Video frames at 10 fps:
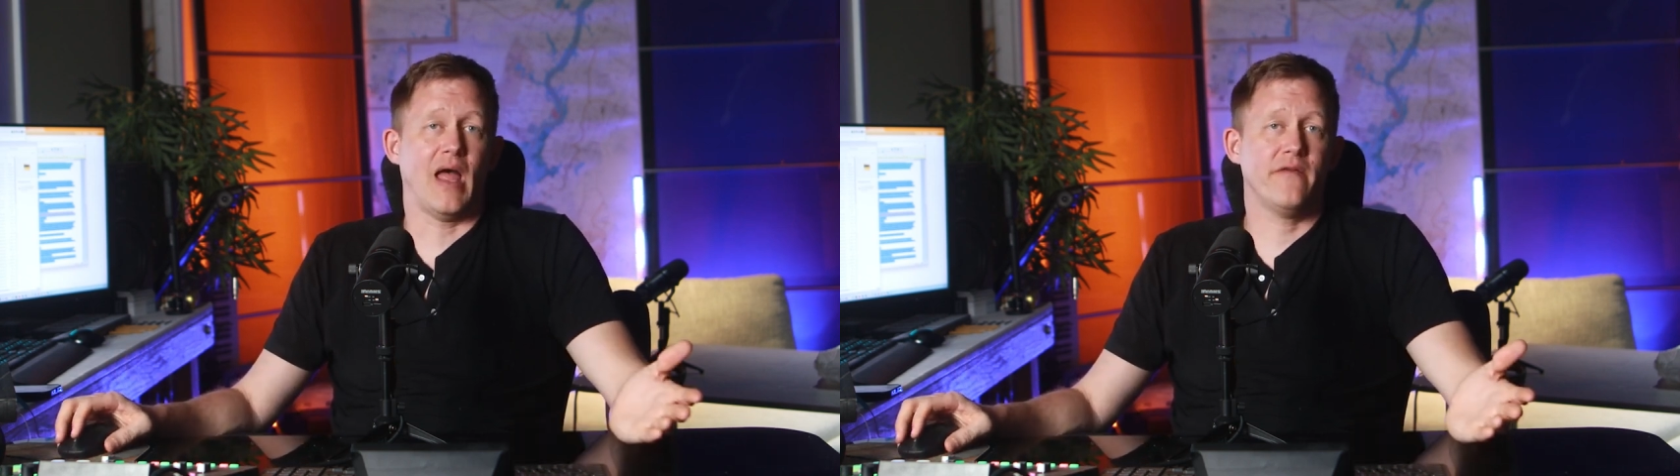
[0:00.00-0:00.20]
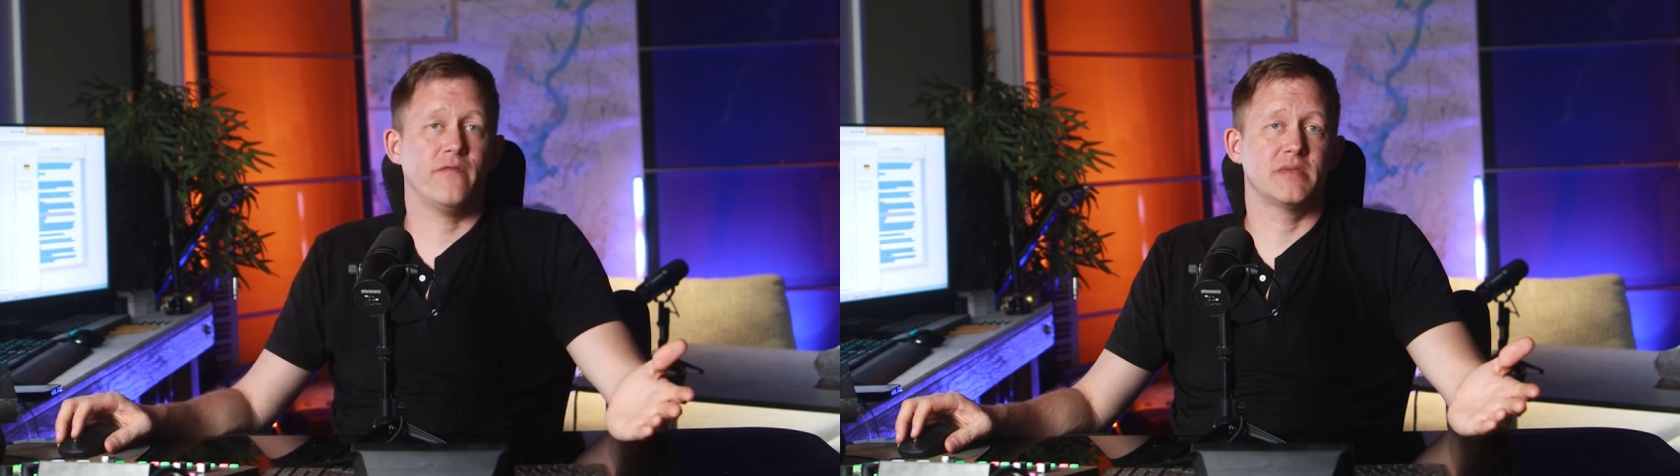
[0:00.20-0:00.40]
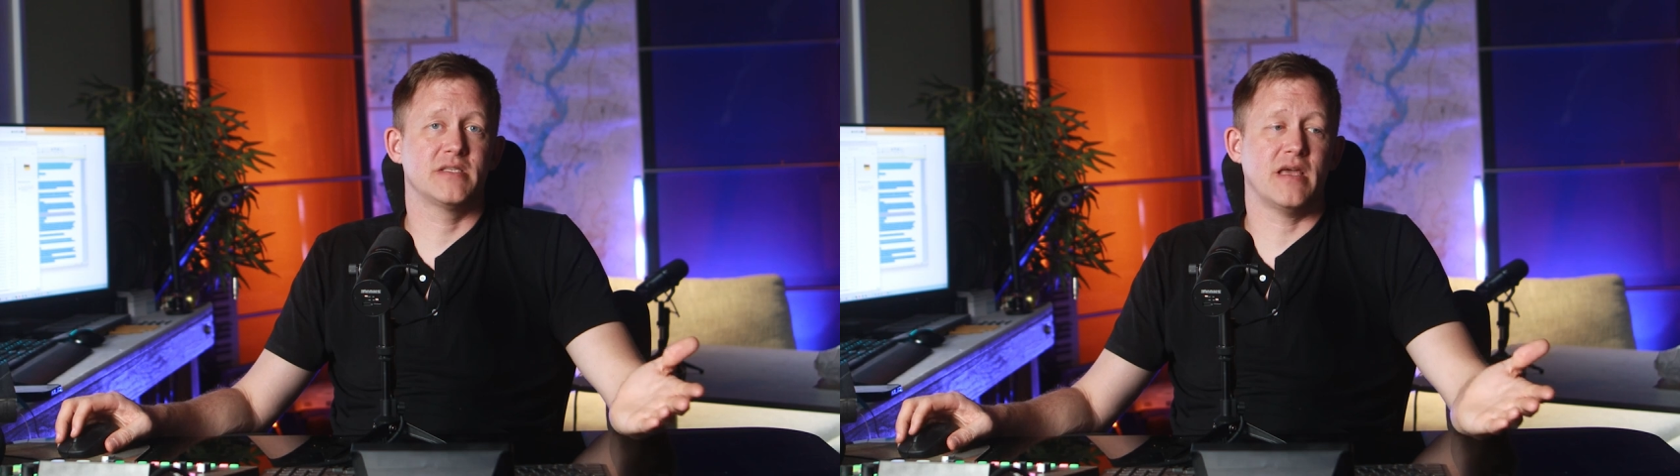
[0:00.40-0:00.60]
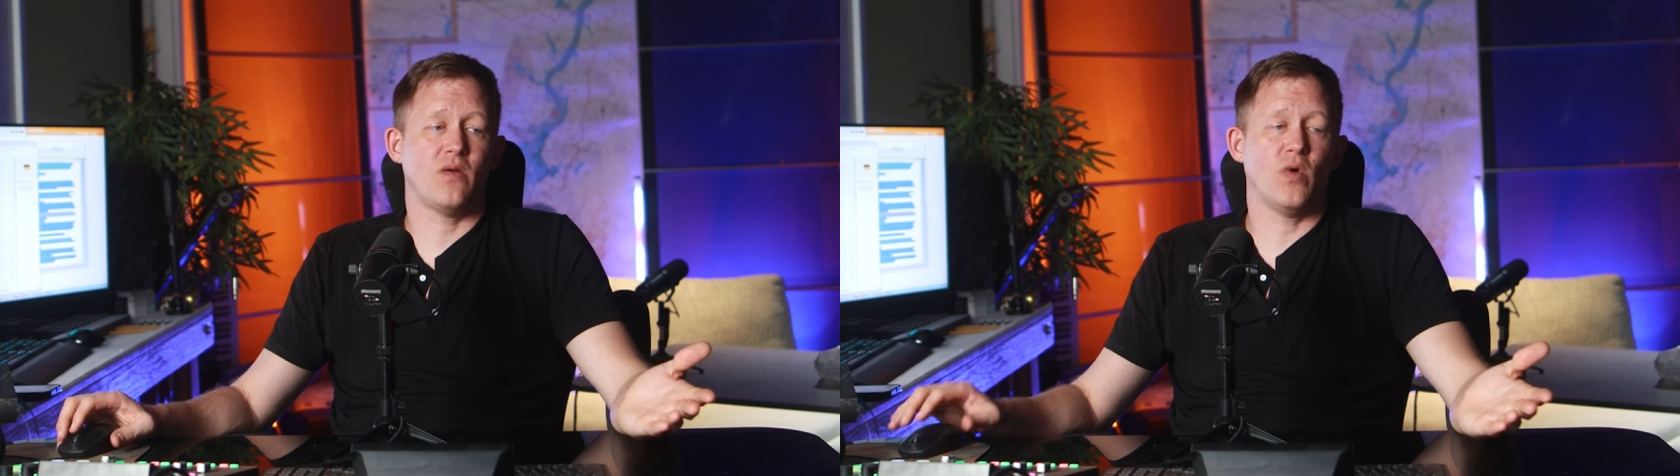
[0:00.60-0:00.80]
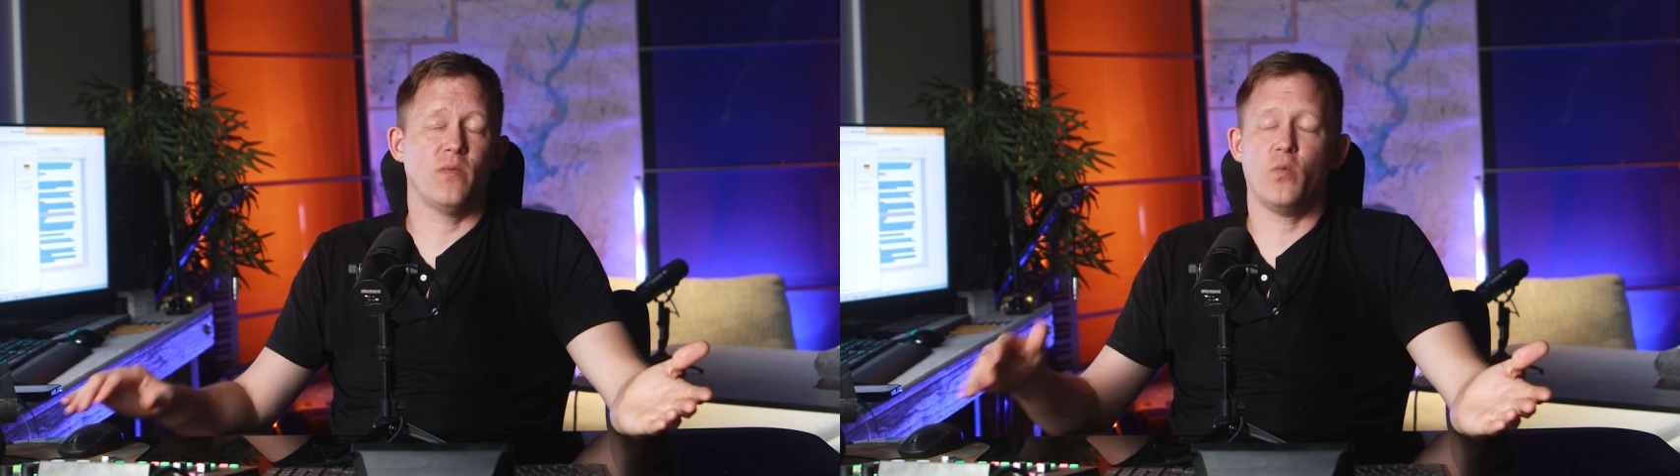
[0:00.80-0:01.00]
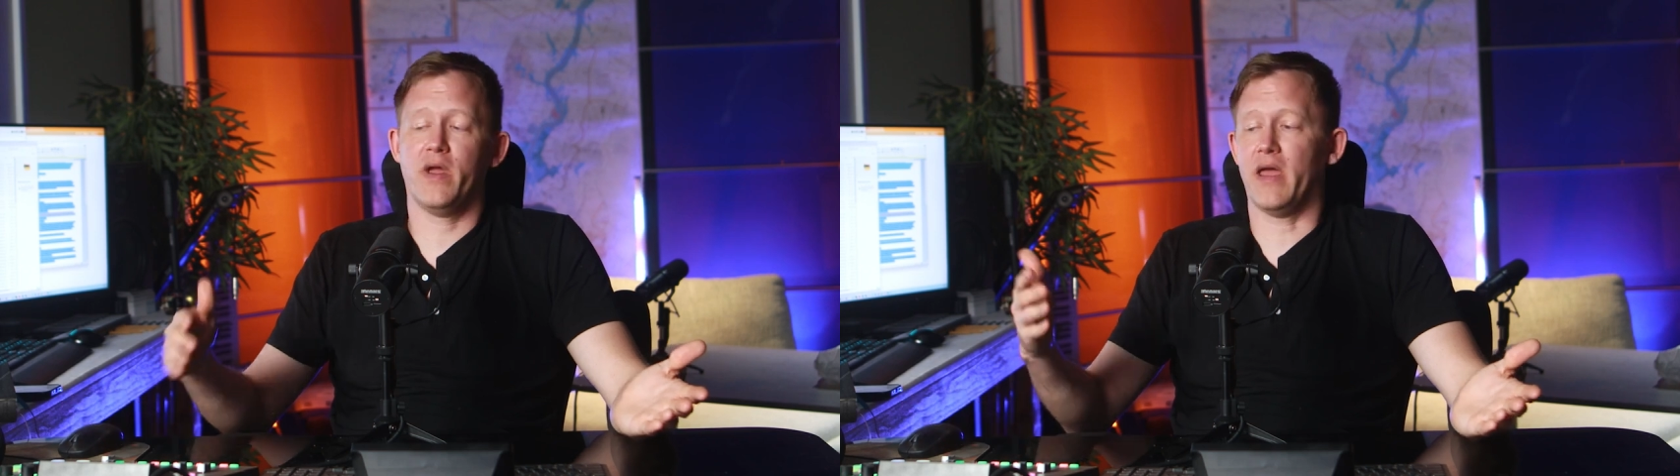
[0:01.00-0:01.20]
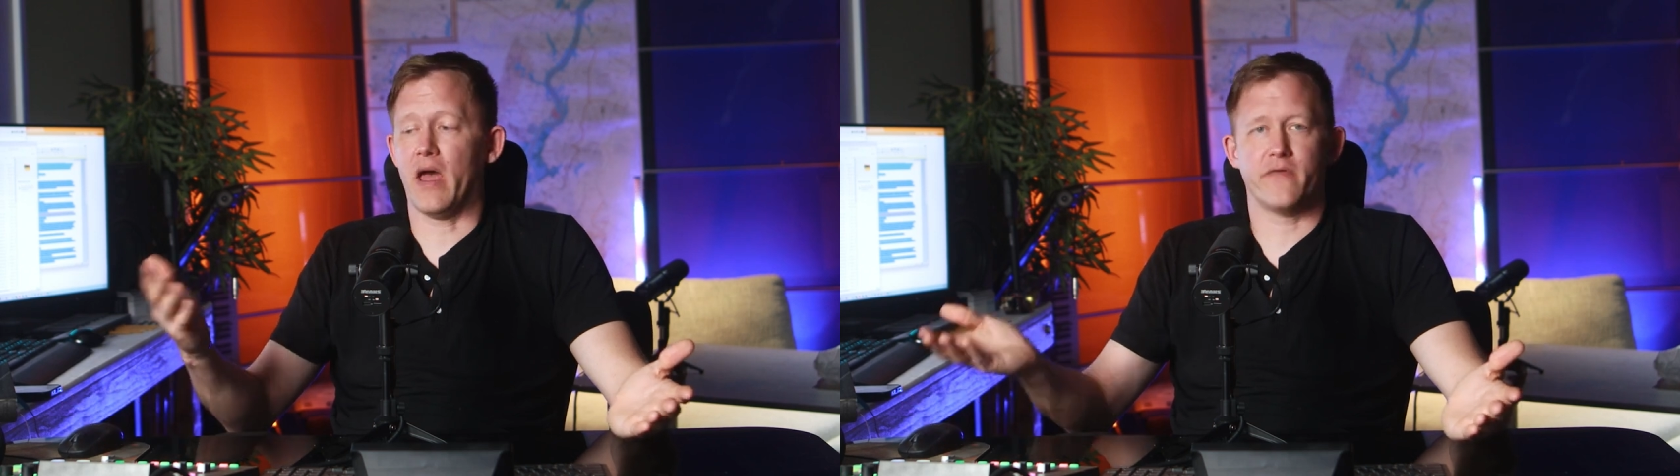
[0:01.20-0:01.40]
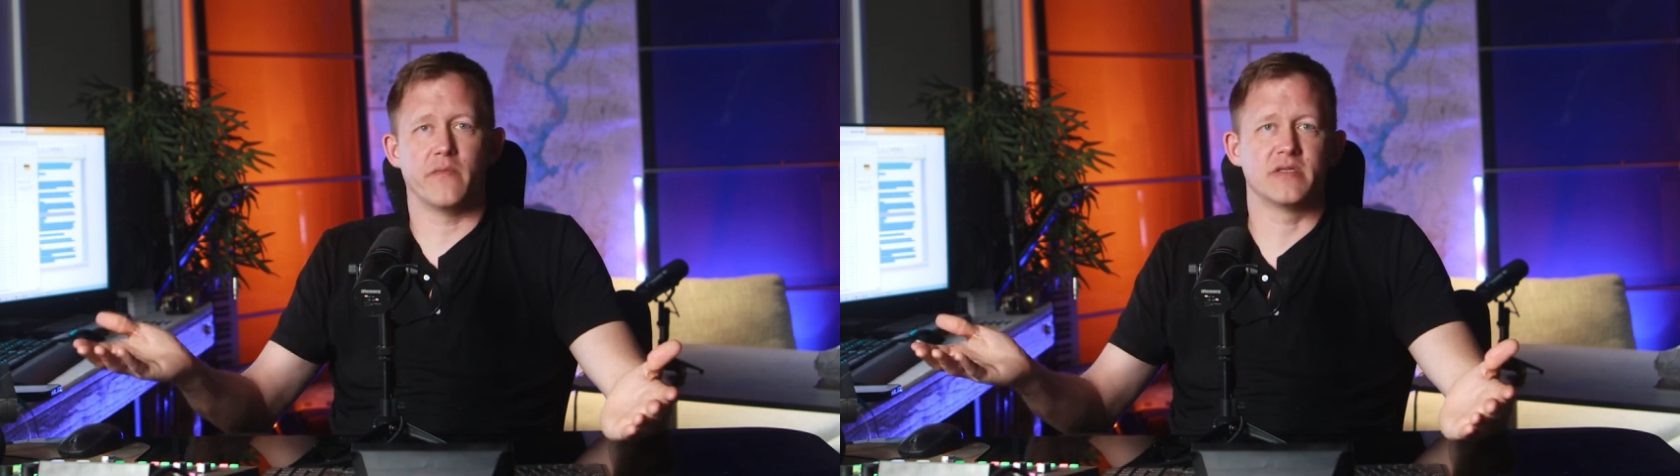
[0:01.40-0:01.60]
Half of them say one way,
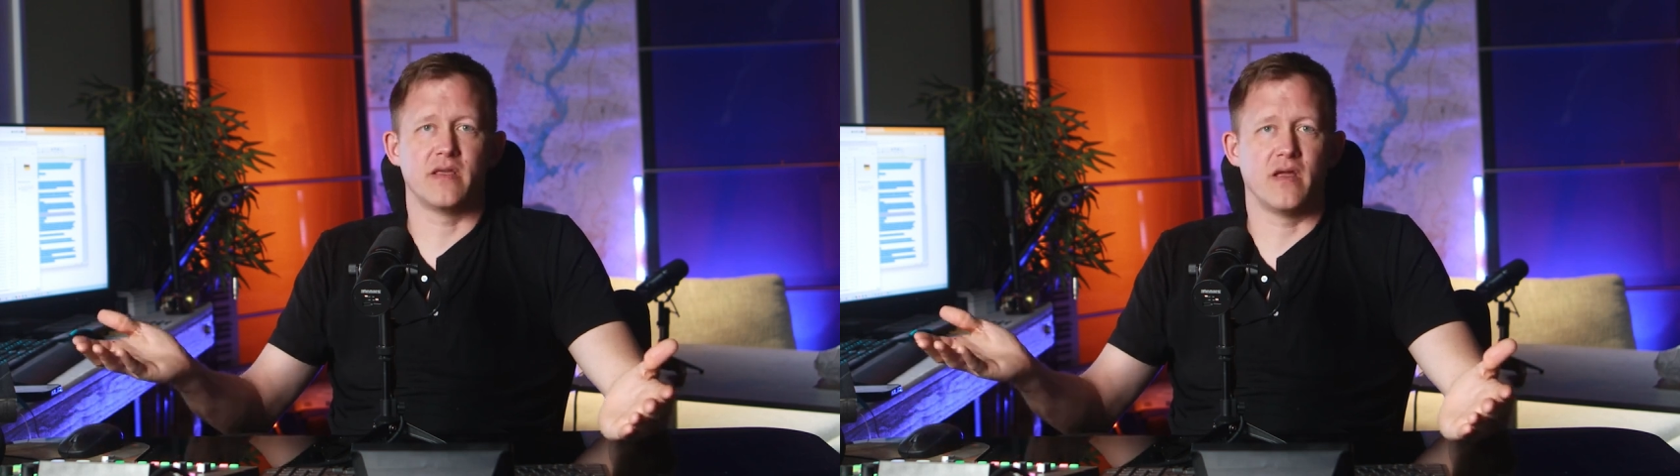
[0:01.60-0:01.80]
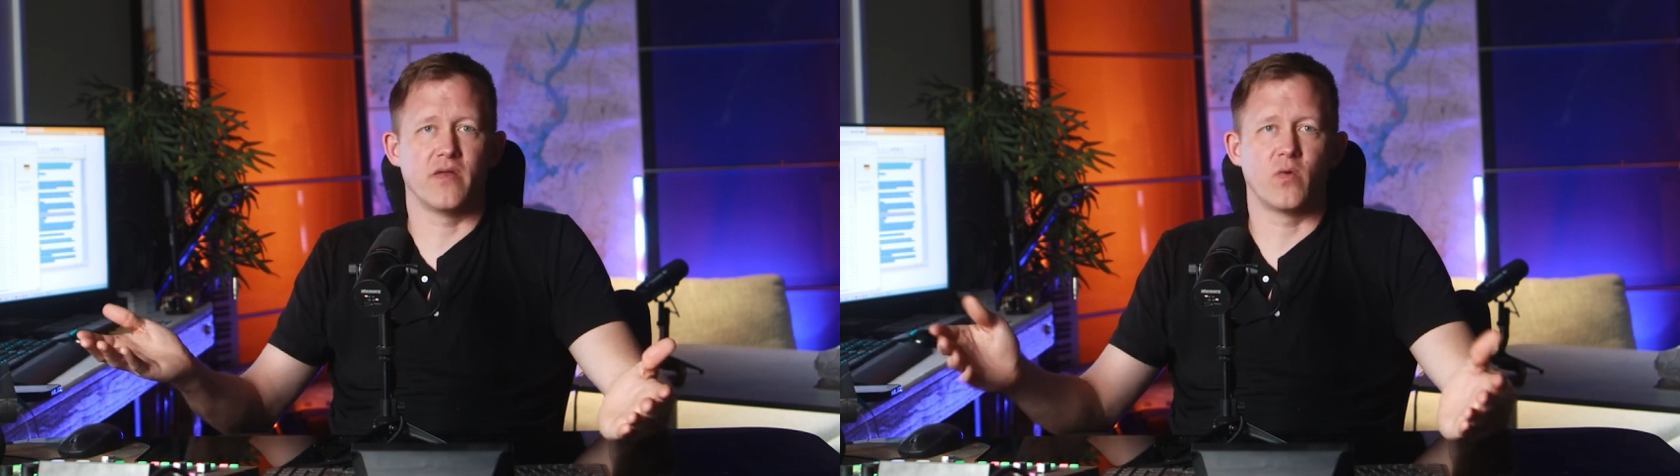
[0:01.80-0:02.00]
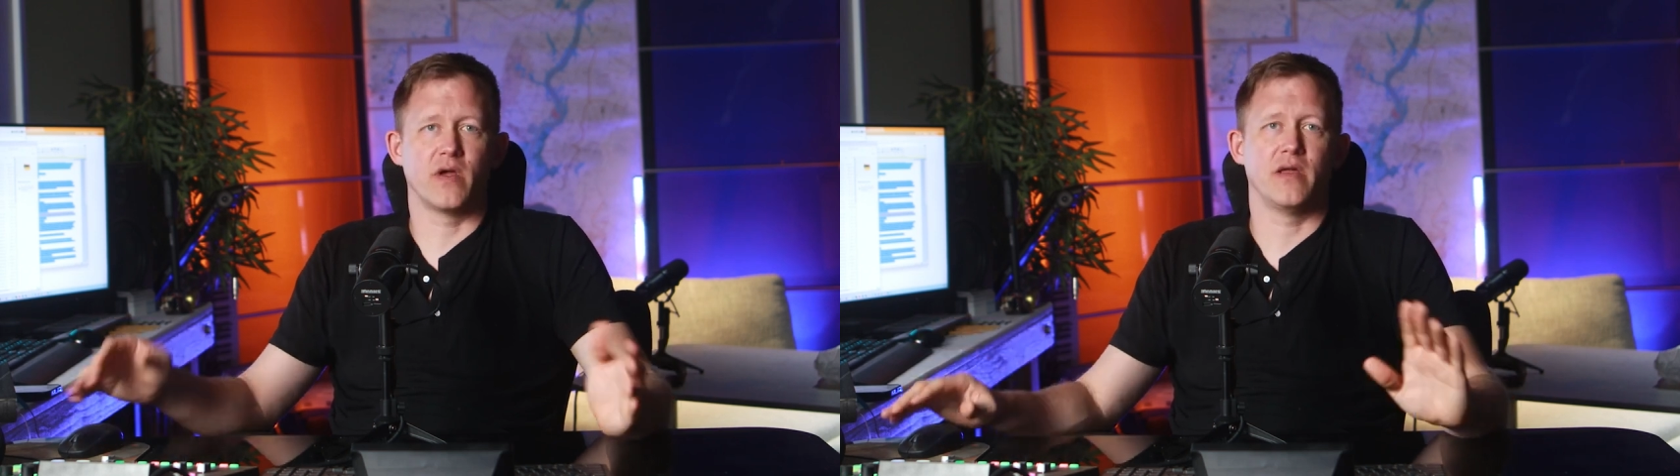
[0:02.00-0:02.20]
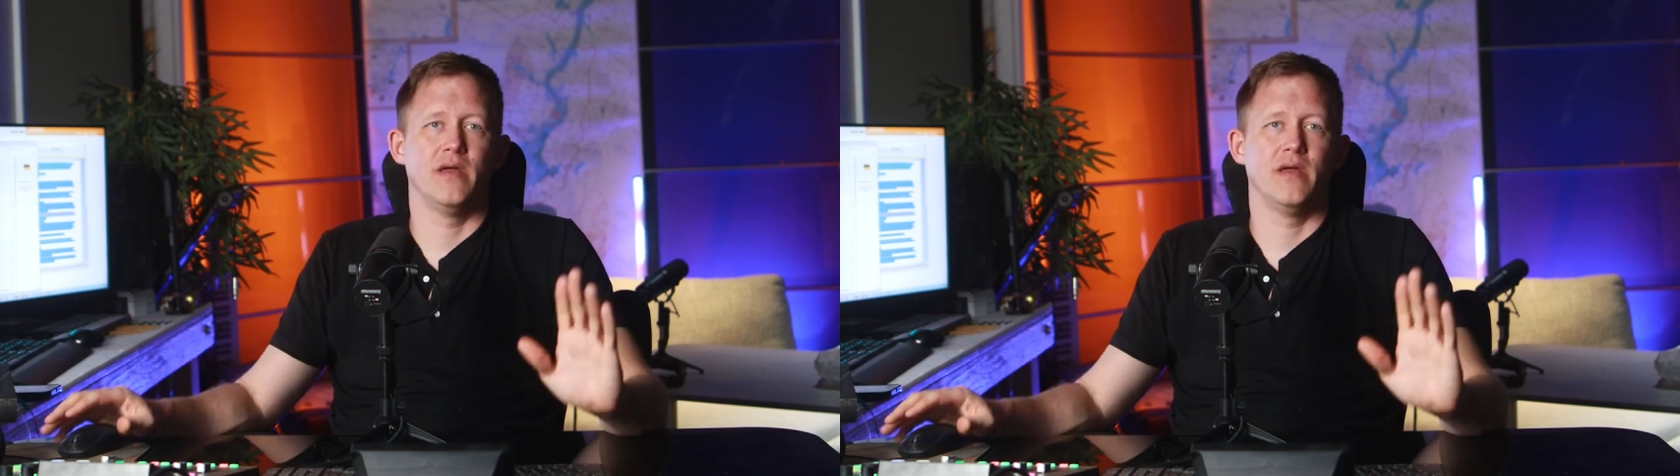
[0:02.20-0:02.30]
half of them say the other way.